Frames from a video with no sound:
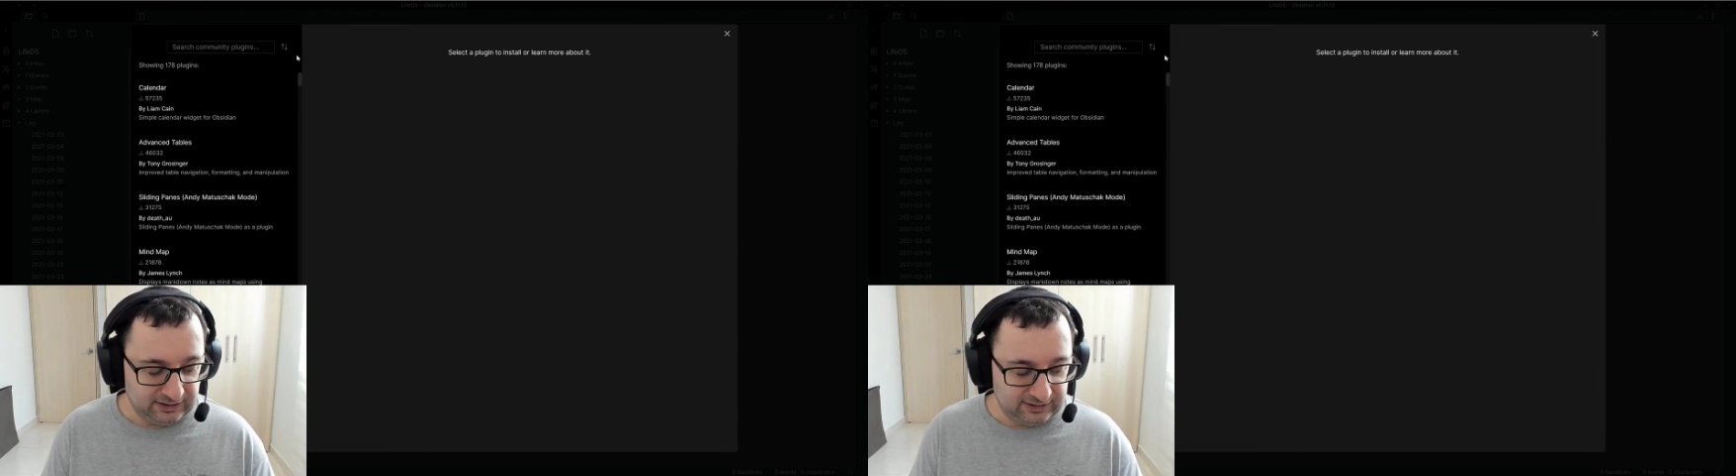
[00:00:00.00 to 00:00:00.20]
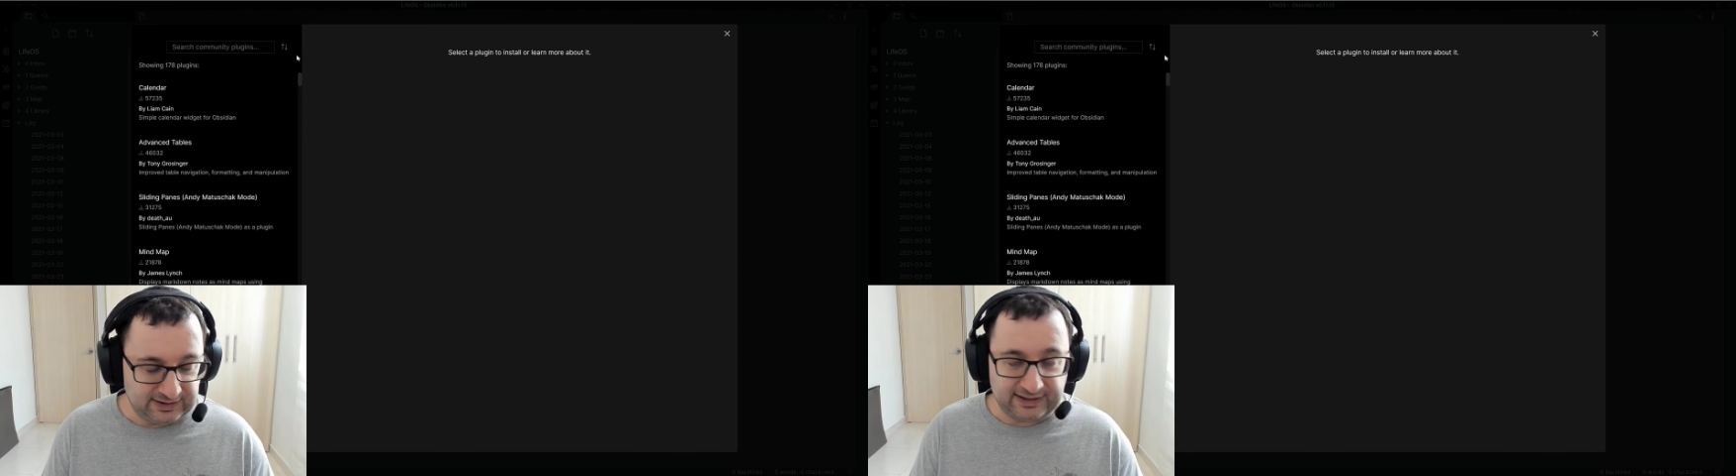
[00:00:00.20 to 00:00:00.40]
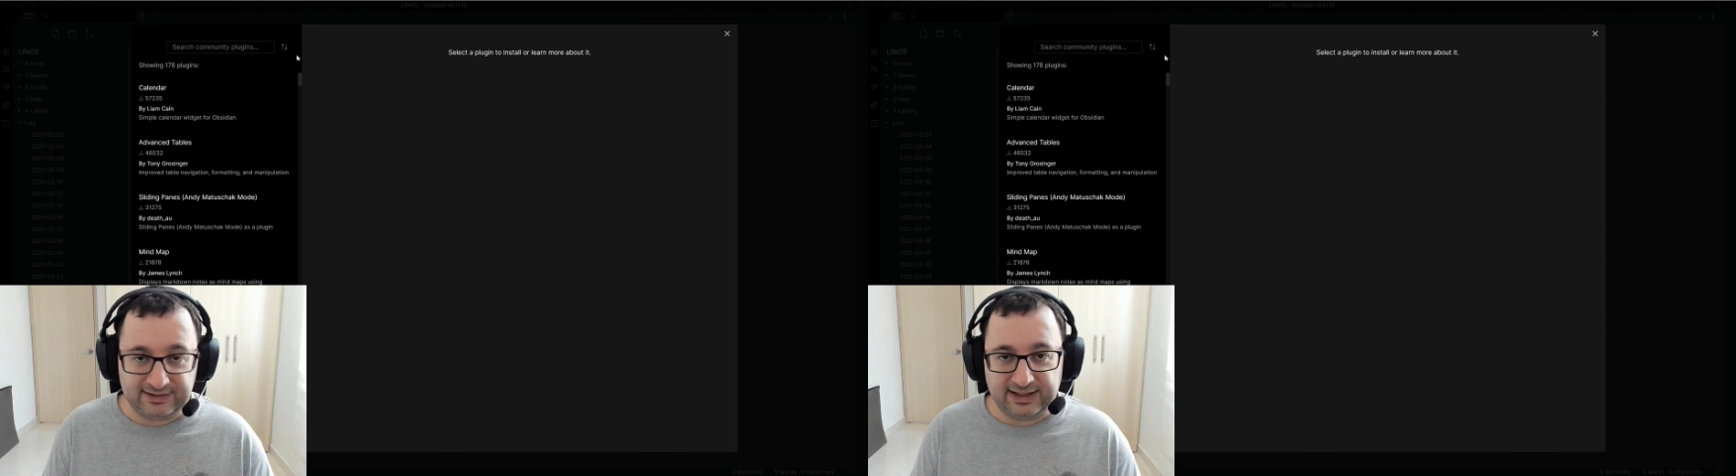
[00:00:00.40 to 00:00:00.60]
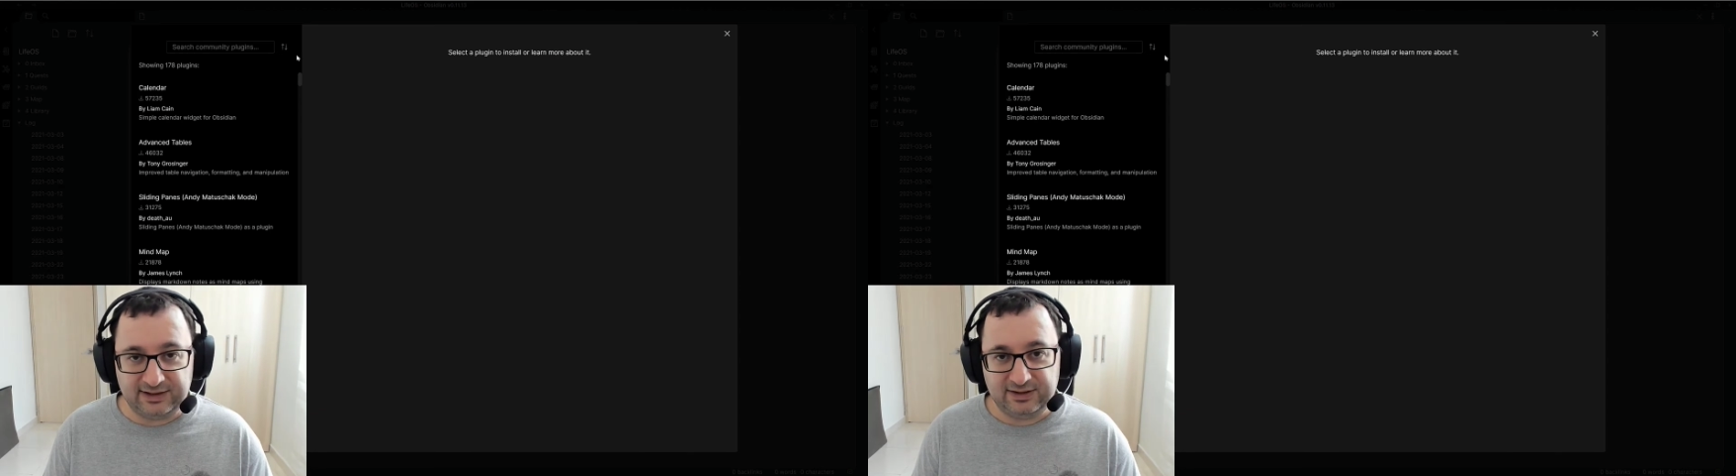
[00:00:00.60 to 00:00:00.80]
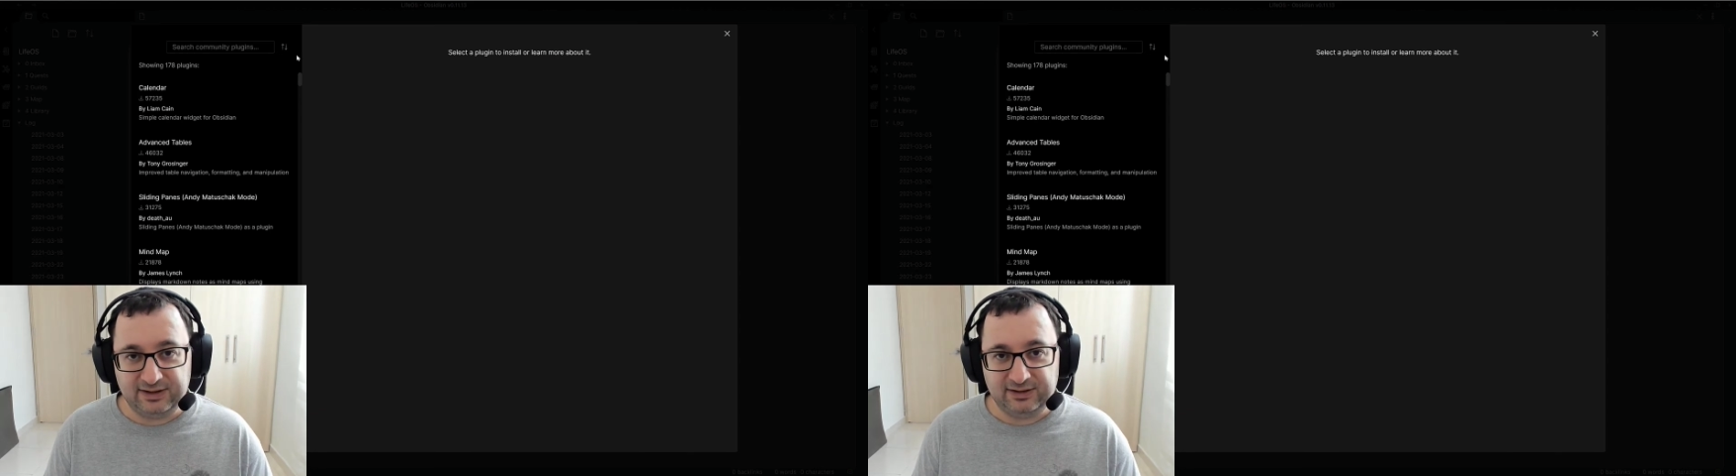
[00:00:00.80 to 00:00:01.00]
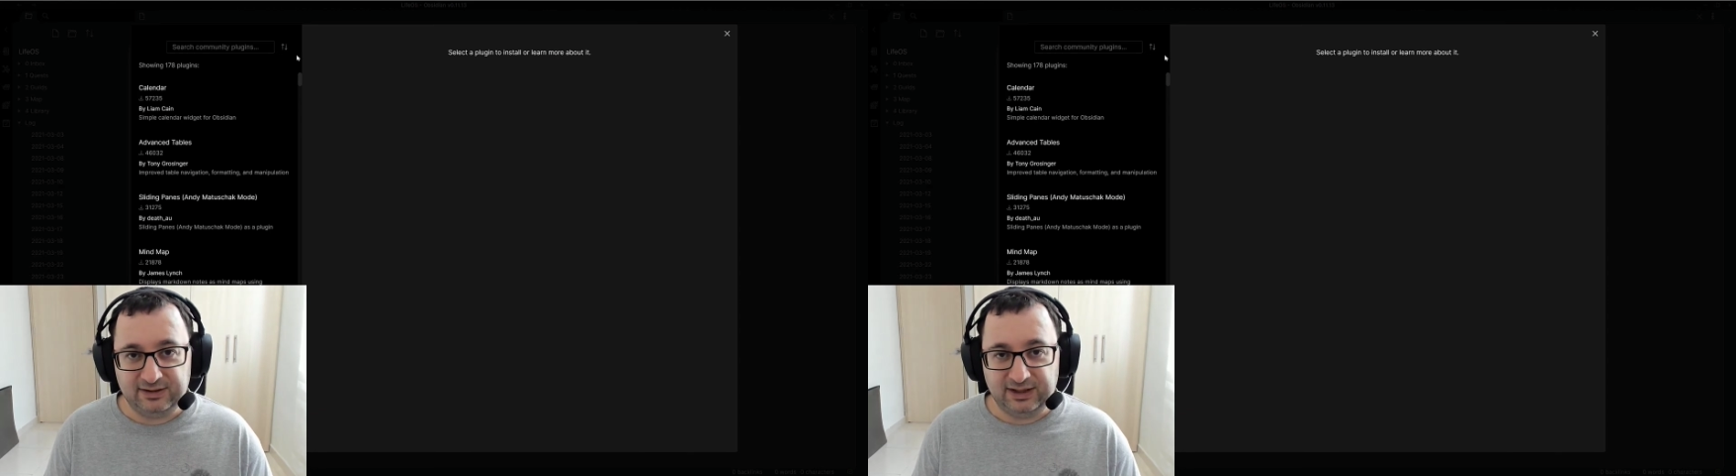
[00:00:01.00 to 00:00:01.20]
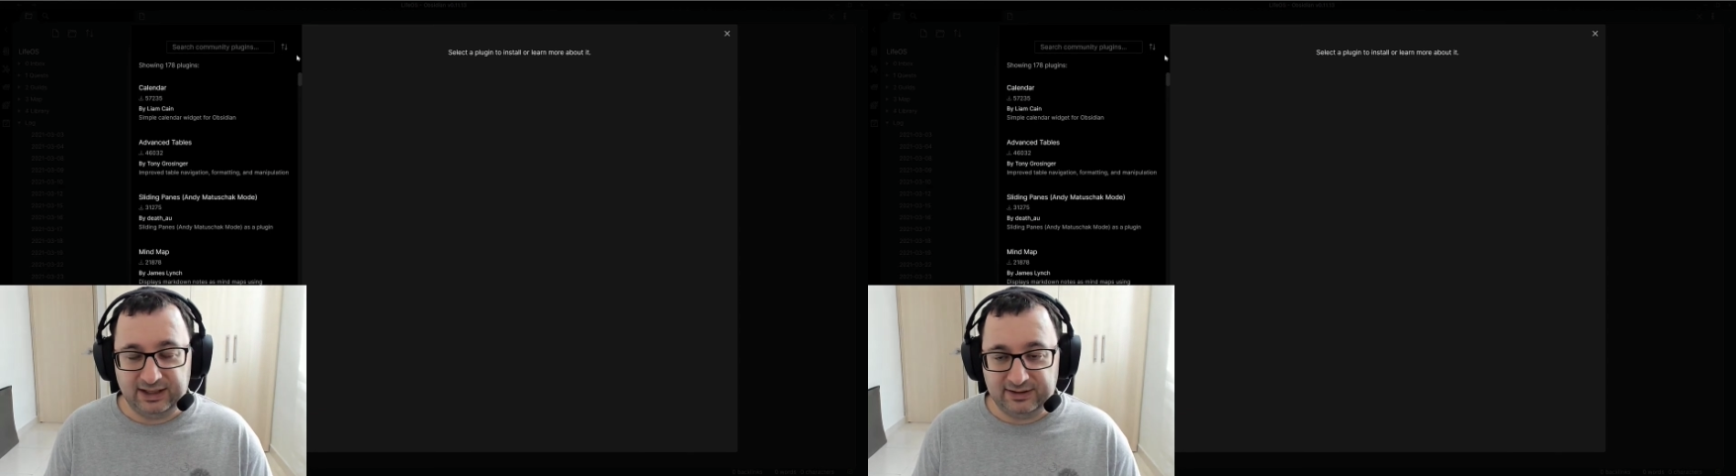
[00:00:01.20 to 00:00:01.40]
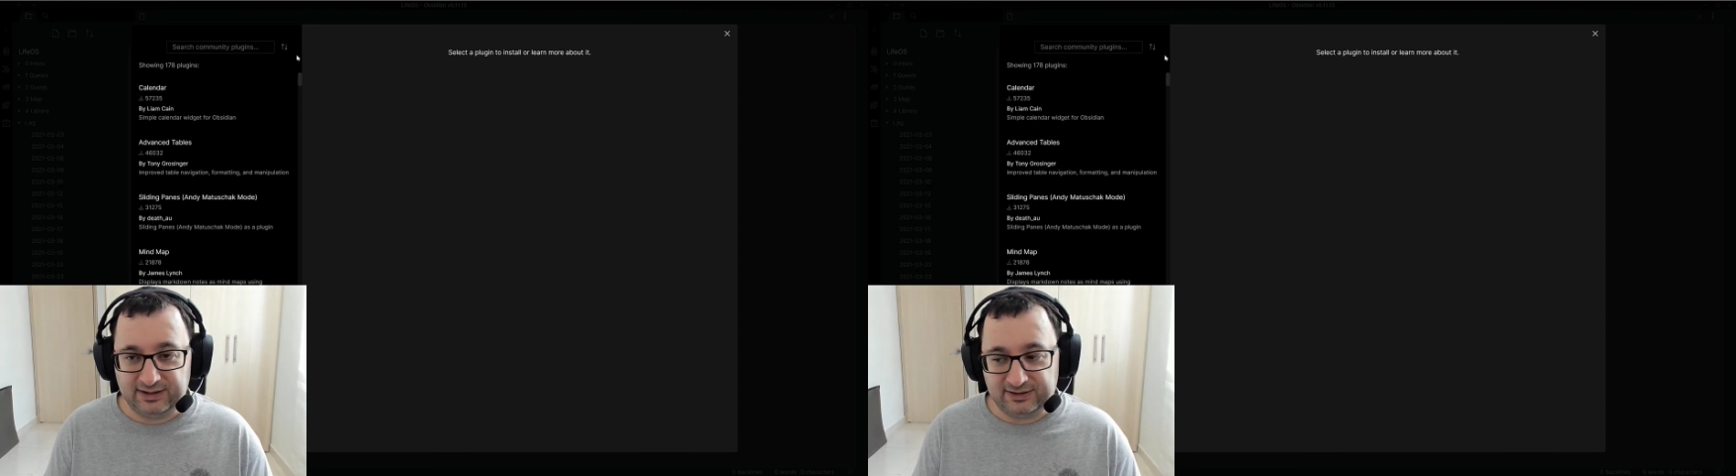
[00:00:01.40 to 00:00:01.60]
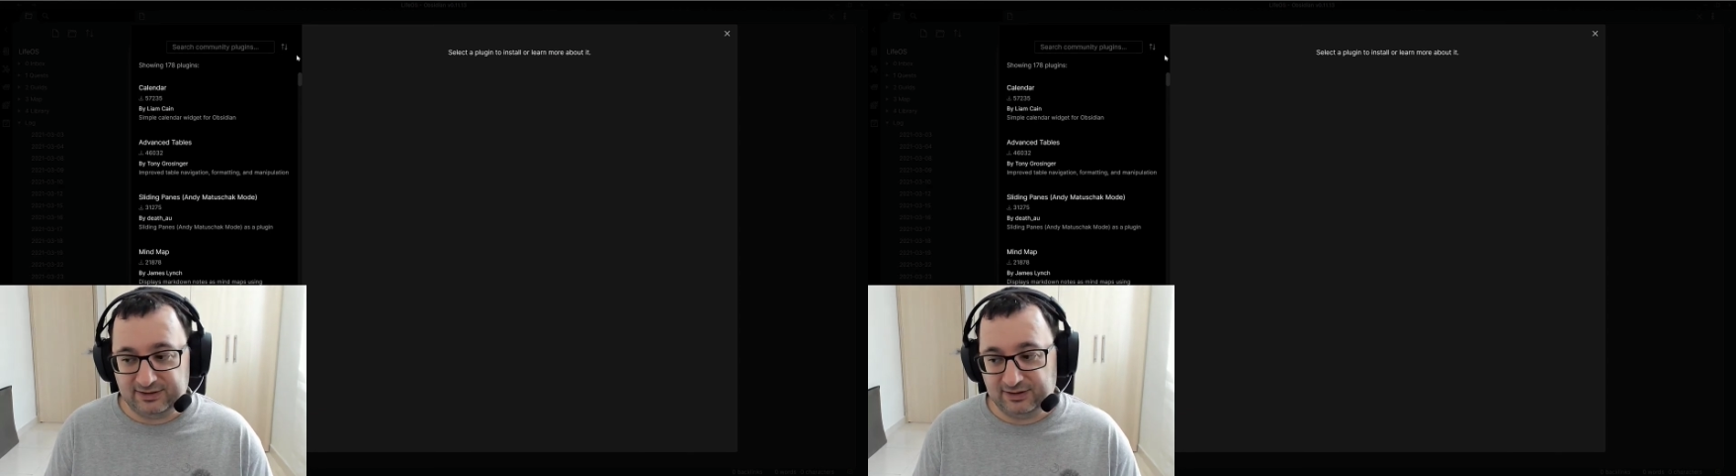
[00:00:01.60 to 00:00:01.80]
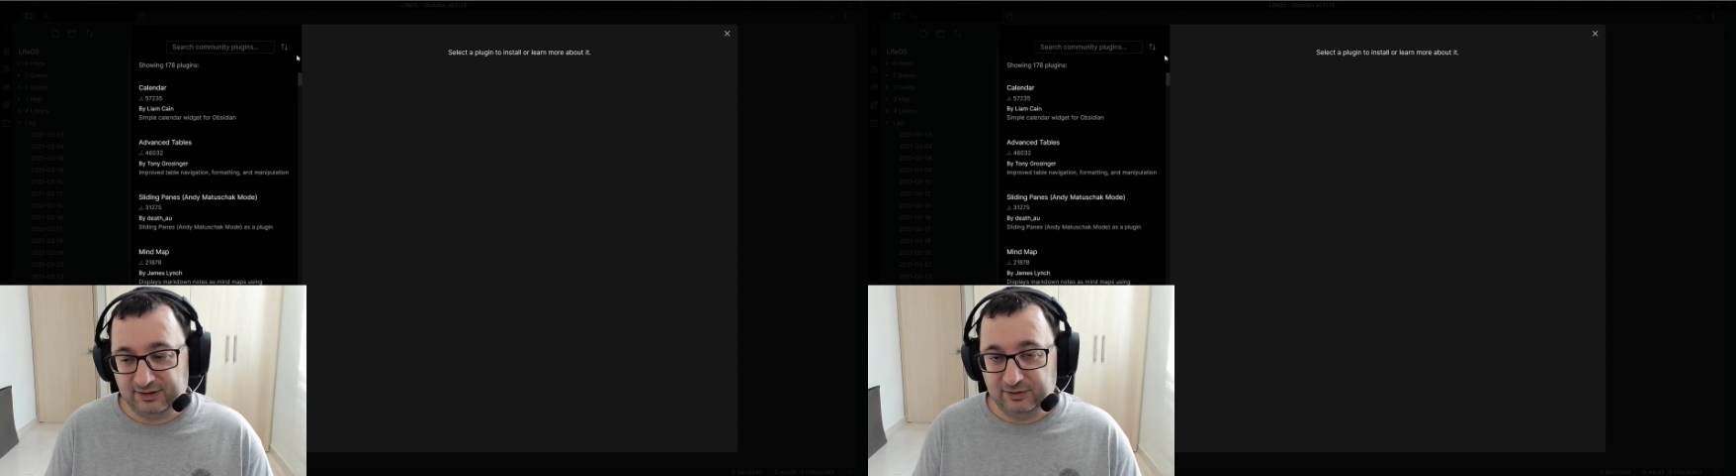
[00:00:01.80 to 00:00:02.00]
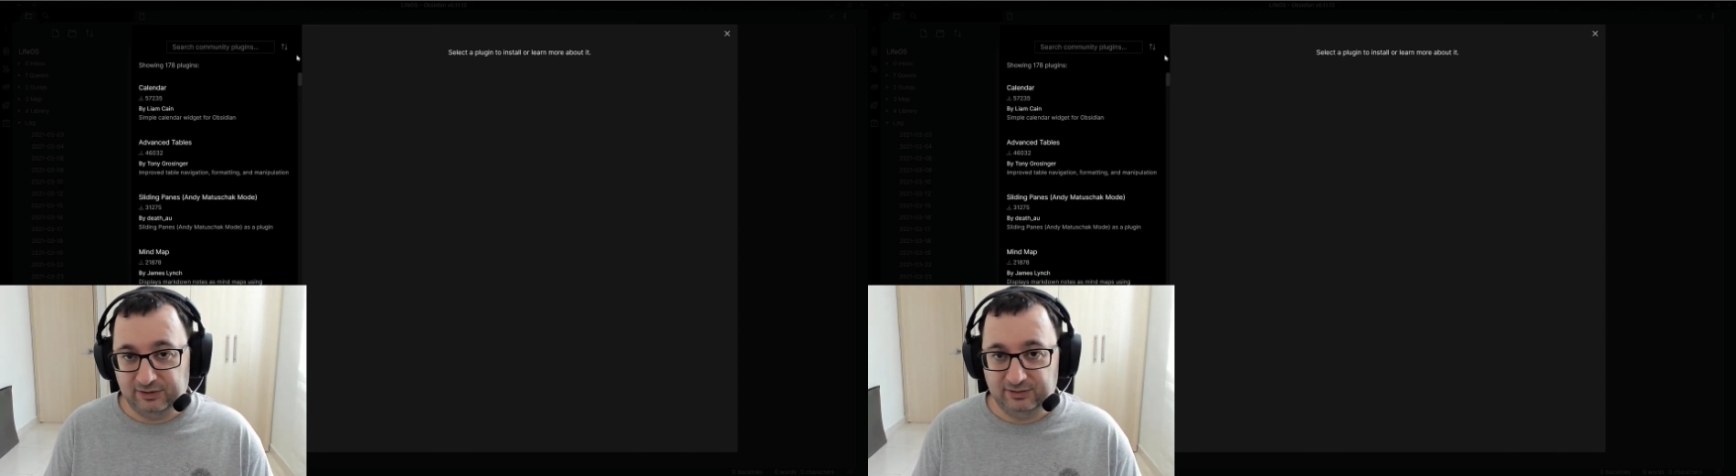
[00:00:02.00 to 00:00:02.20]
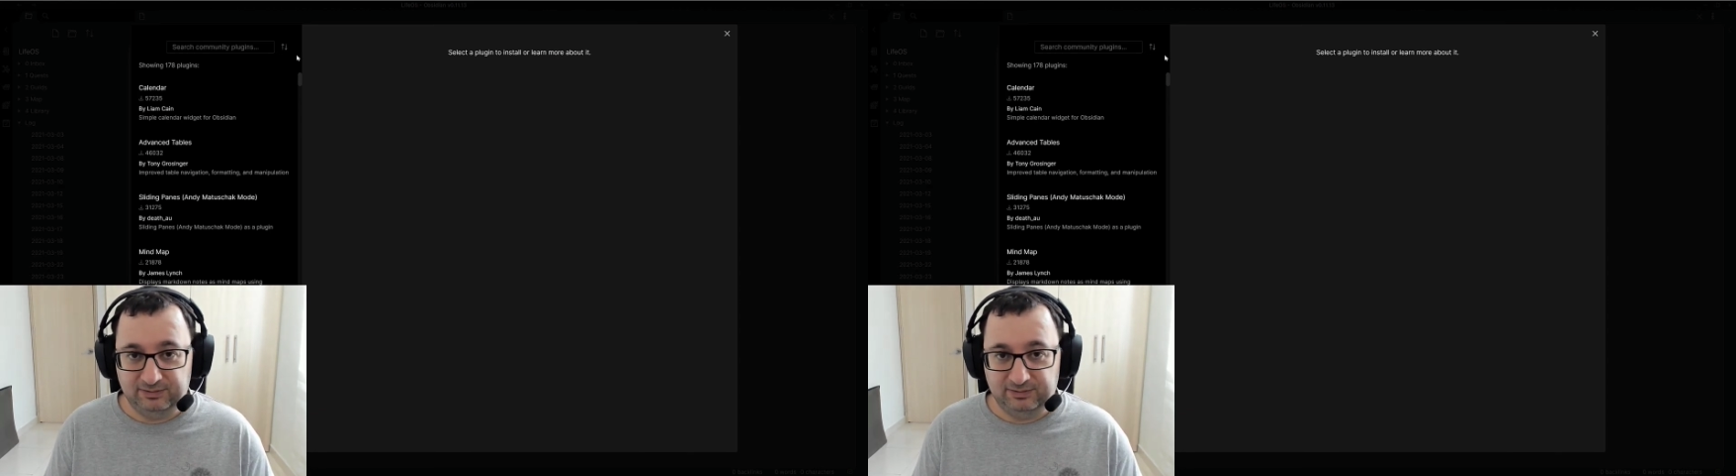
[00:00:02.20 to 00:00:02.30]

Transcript: text editor that exists on all